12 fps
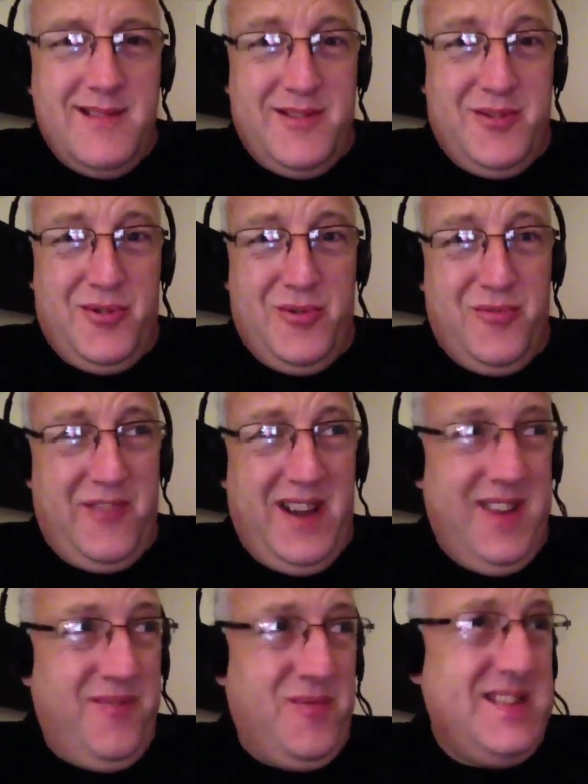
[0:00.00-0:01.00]

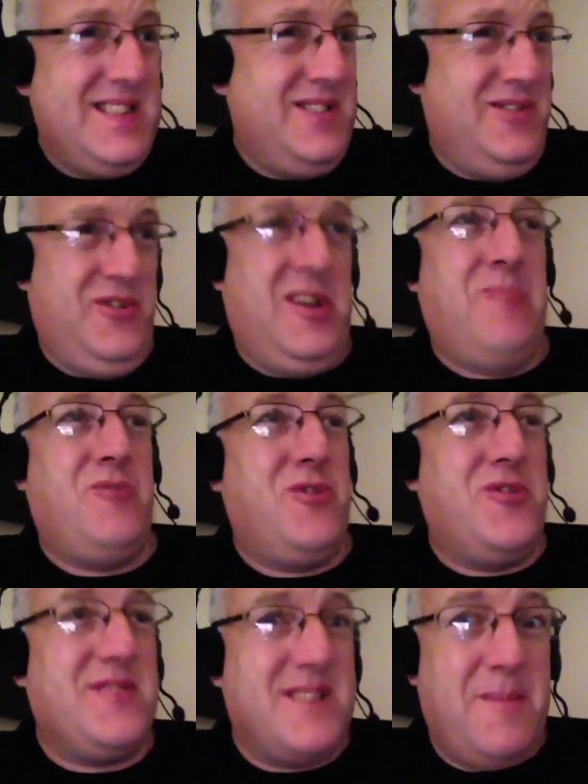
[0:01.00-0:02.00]
2:05? What, your
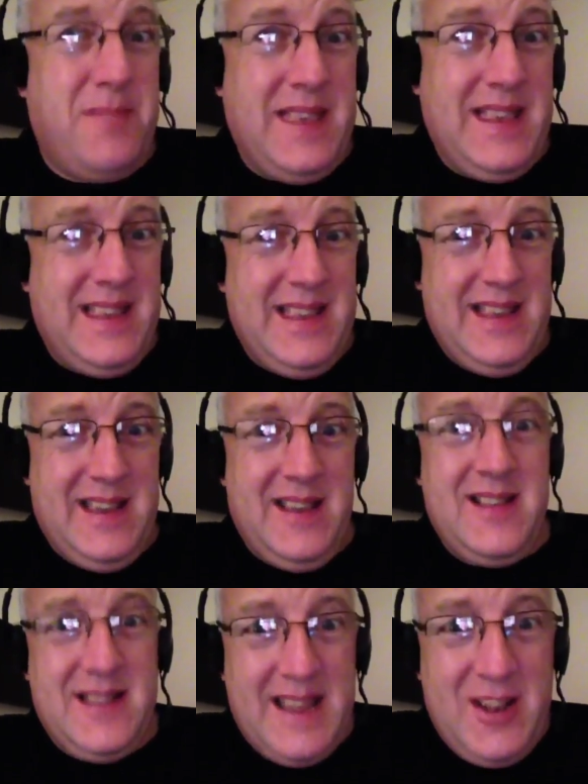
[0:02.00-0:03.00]
computer or something?
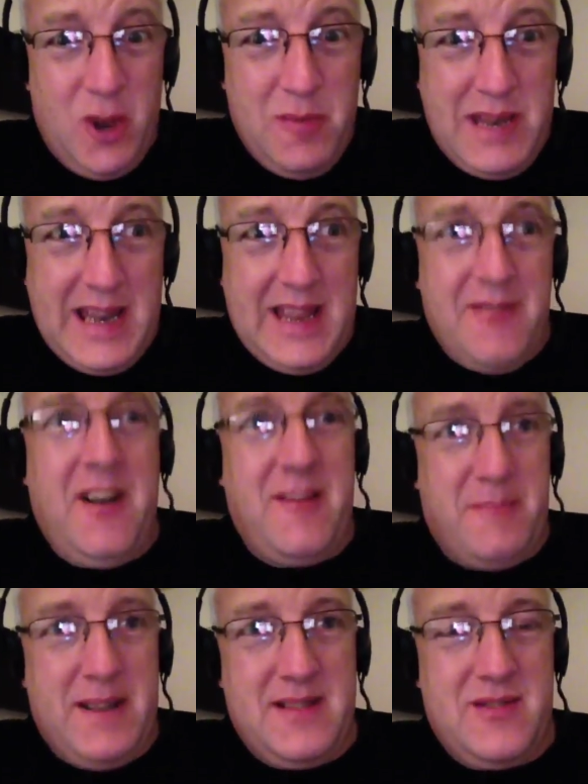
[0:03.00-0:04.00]
Say it humanly, 5
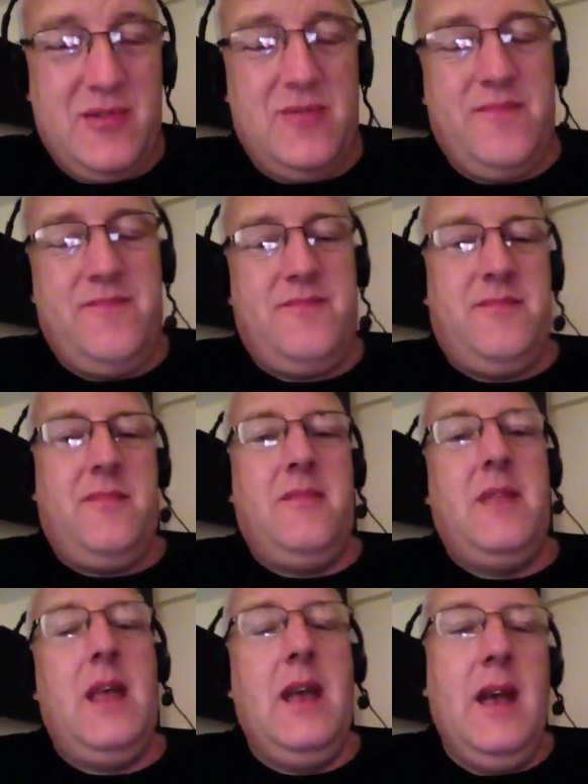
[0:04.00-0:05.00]
past 2.
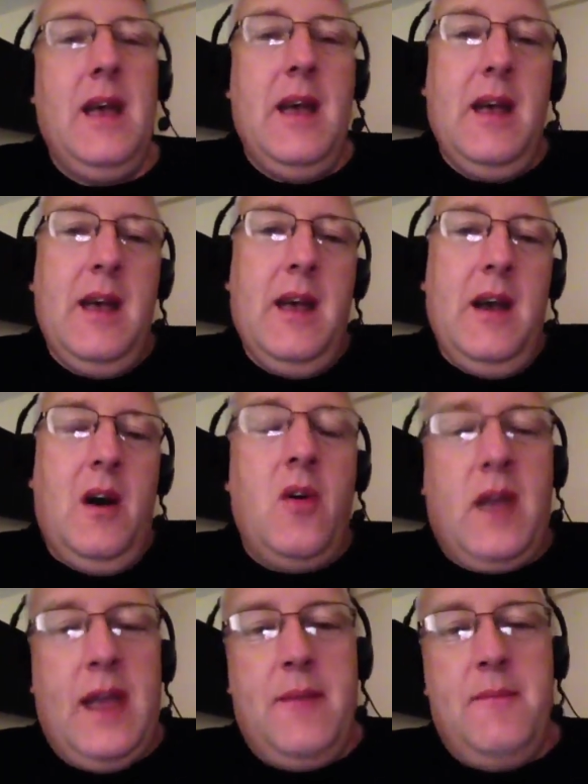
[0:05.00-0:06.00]

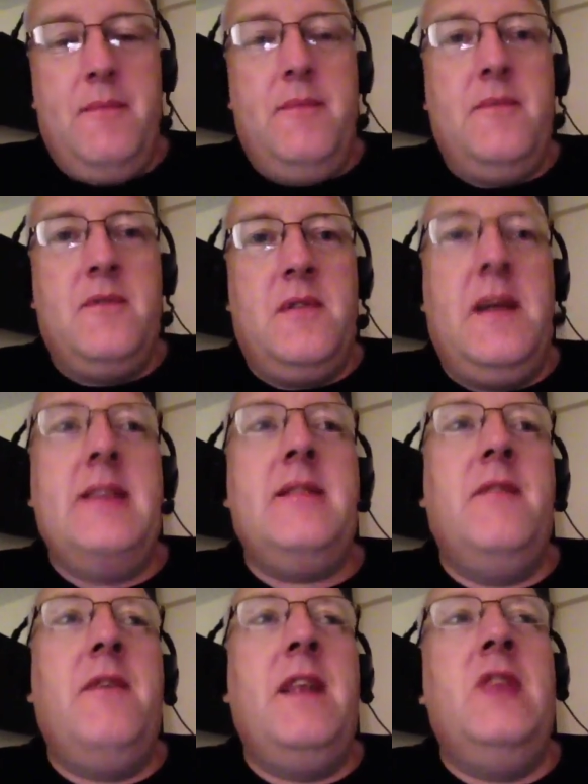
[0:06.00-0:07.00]
Okay, so that's a
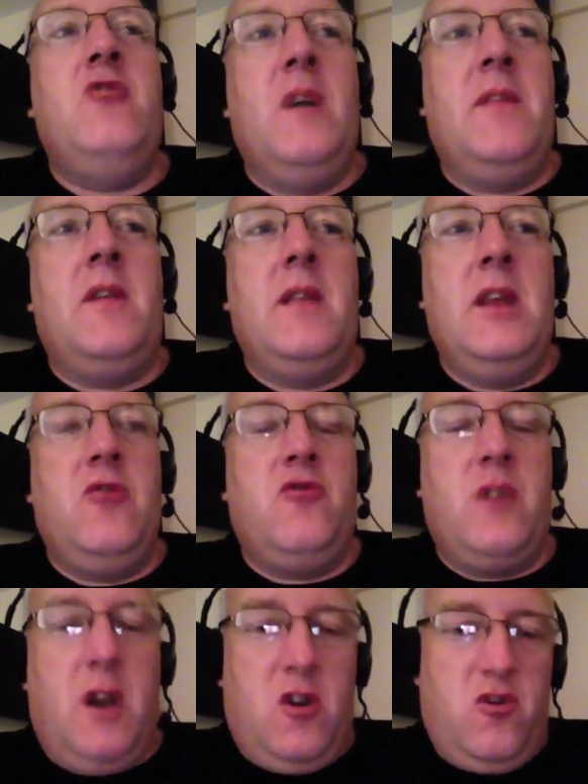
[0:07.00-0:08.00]
very general
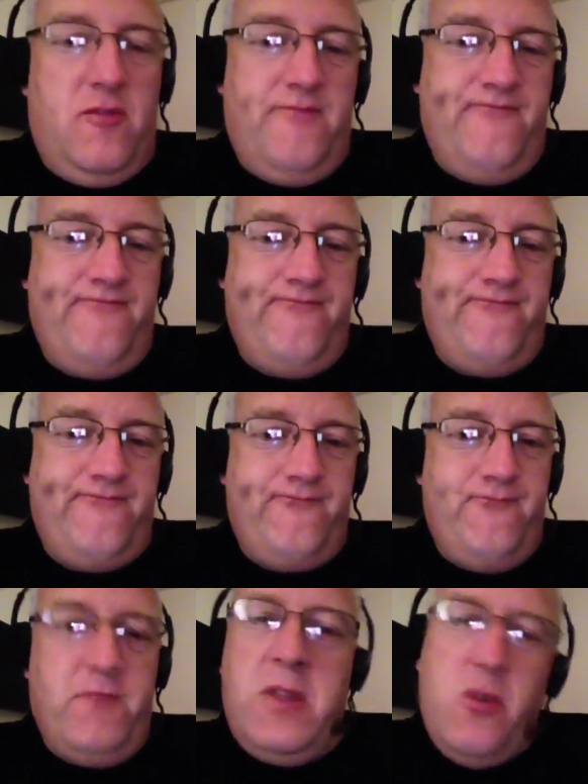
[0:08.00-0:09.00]
introduction.
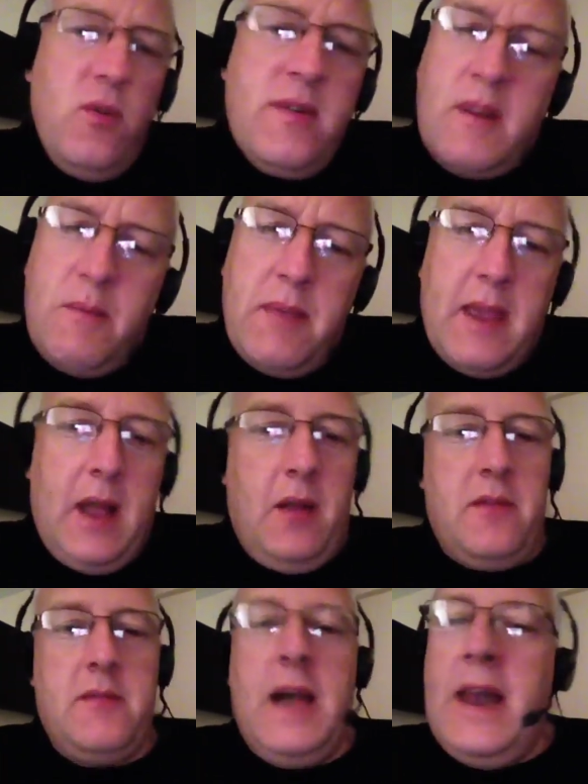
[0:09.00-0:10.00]
But there is something
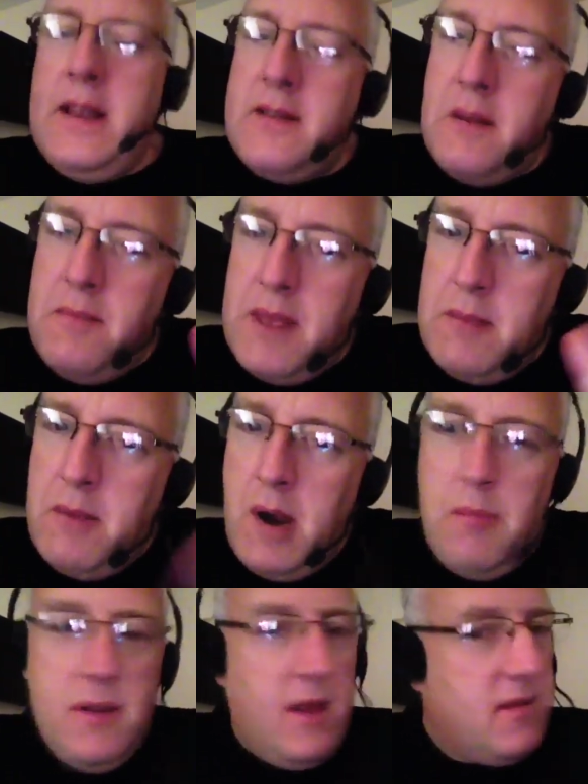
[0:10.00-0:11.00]
else, and it's something
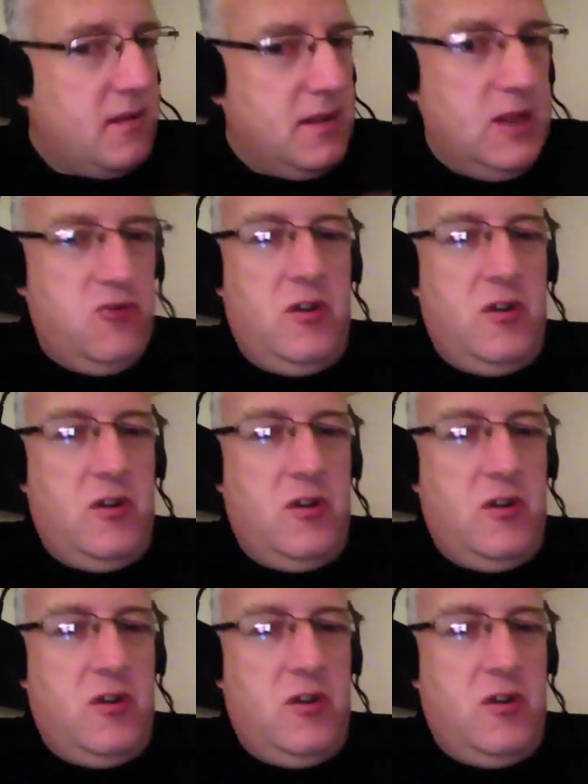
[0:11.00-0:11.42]
Barbara doesn't teach